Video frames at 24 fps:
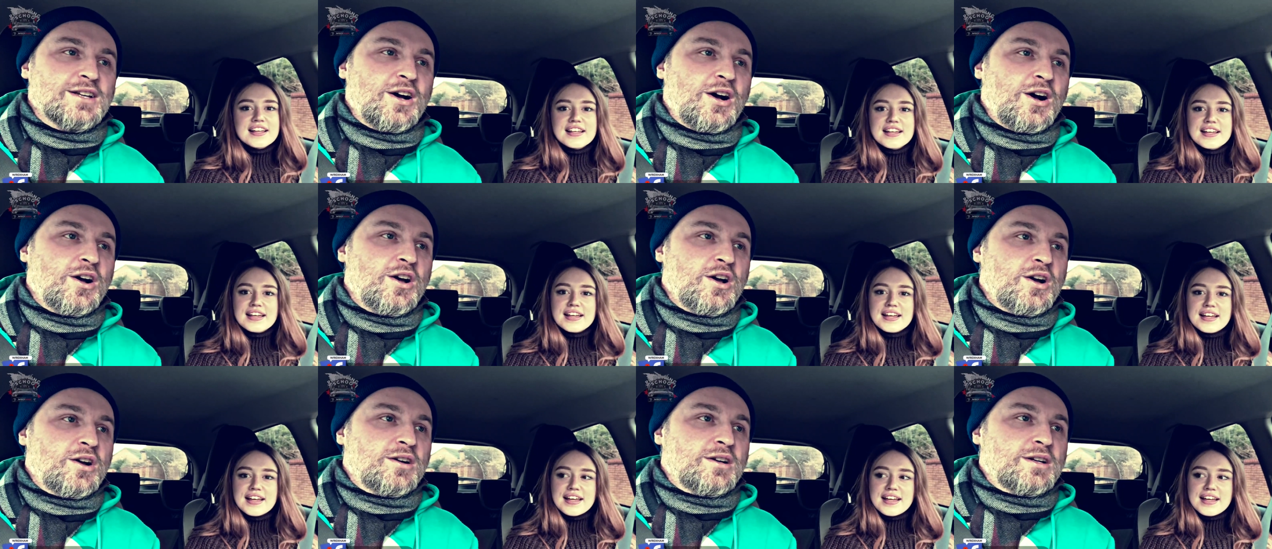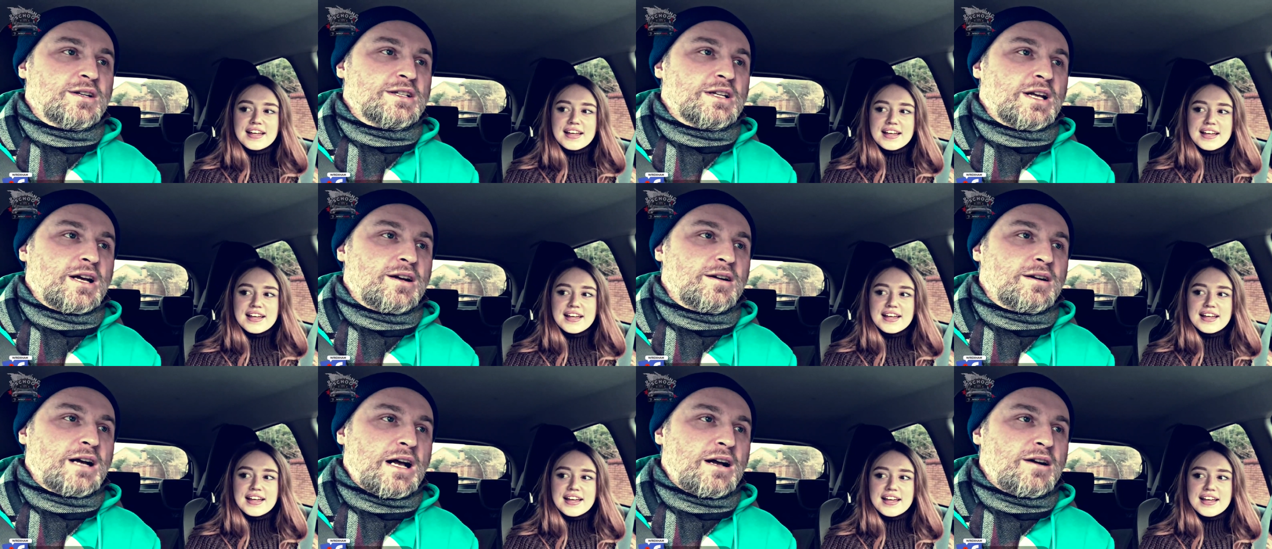Speaker 1: or
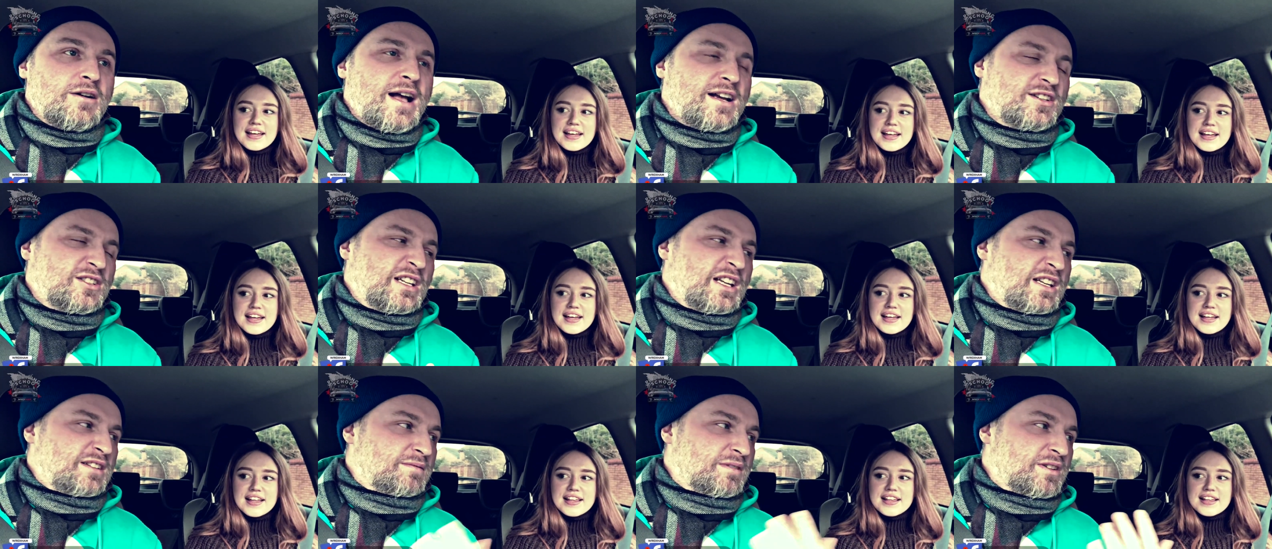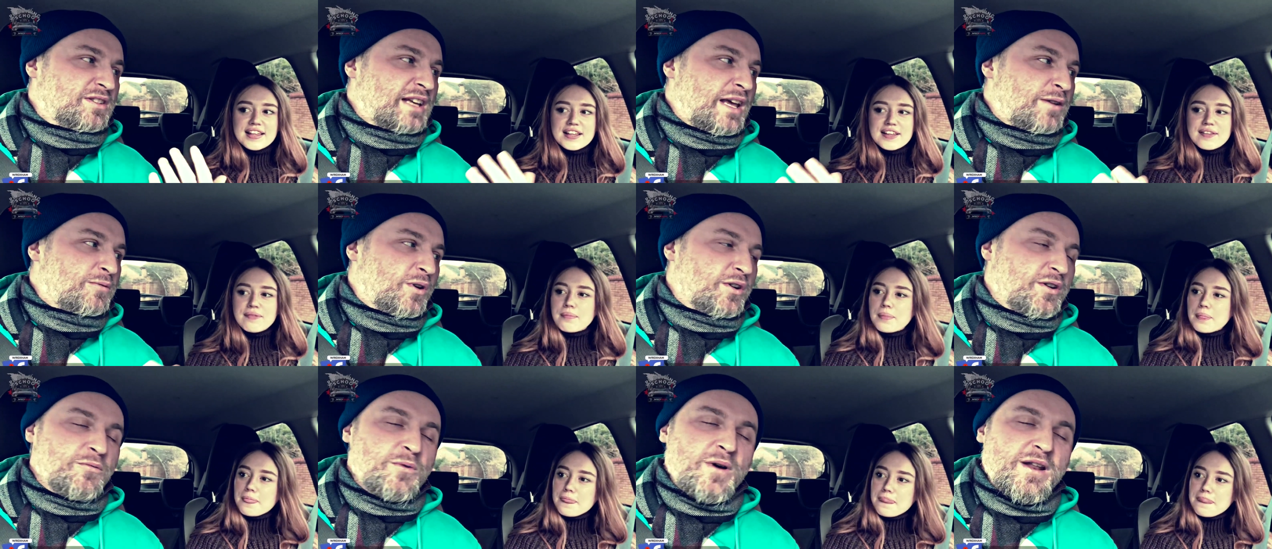actually say
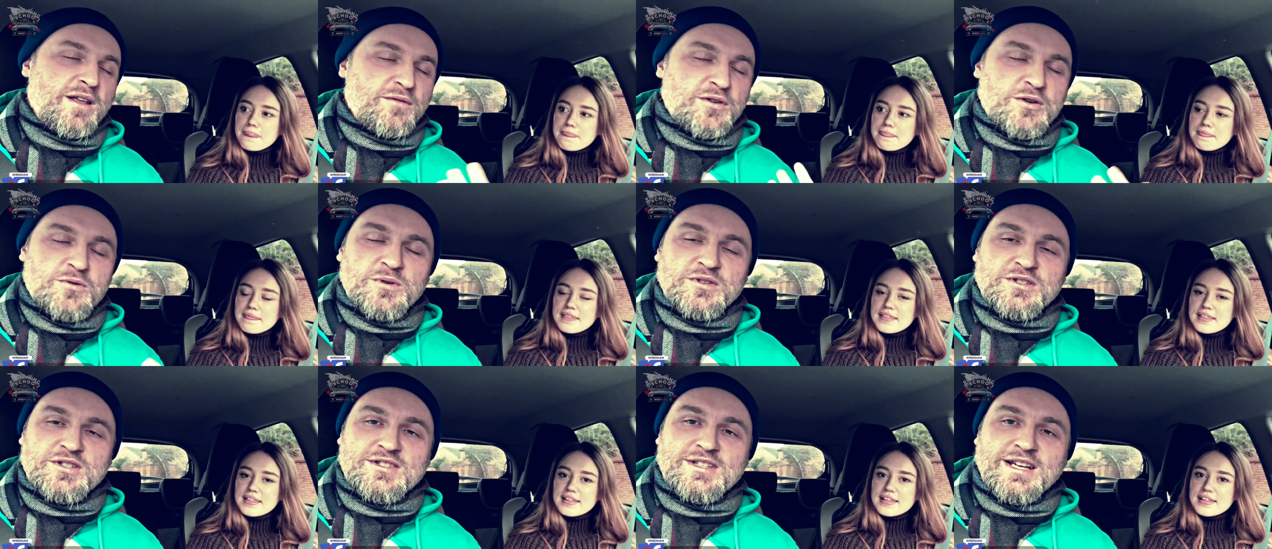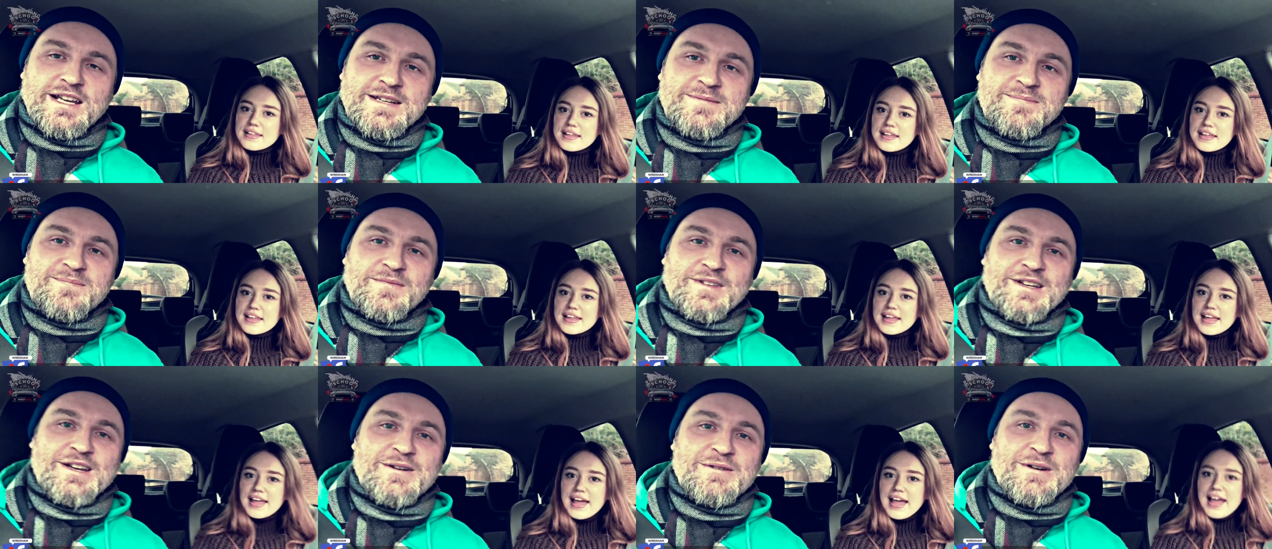whatever you want to say?
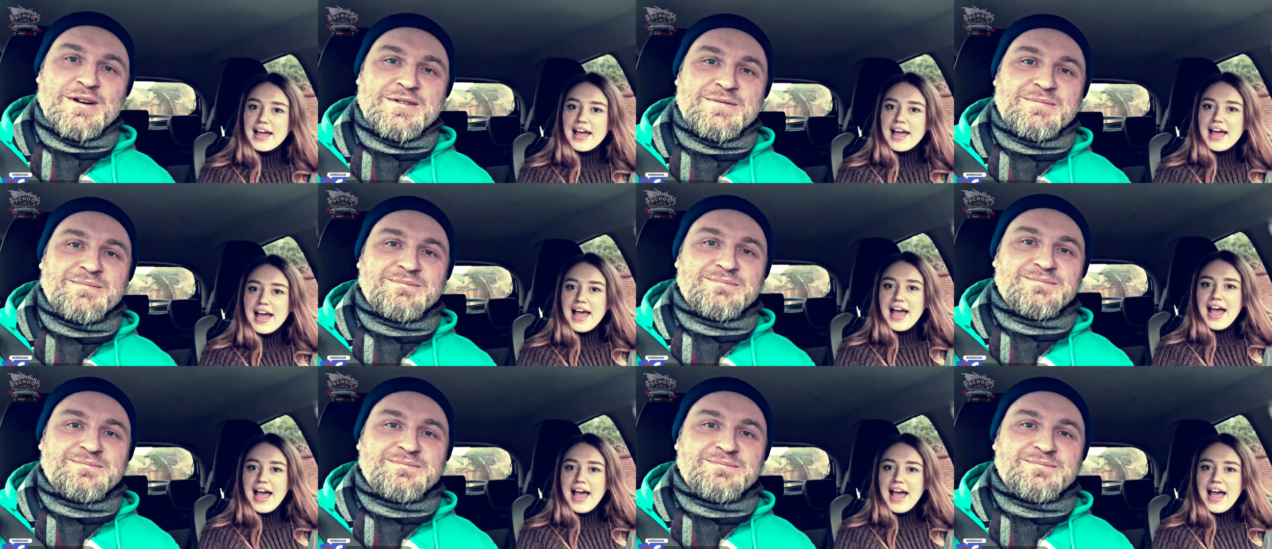Go on.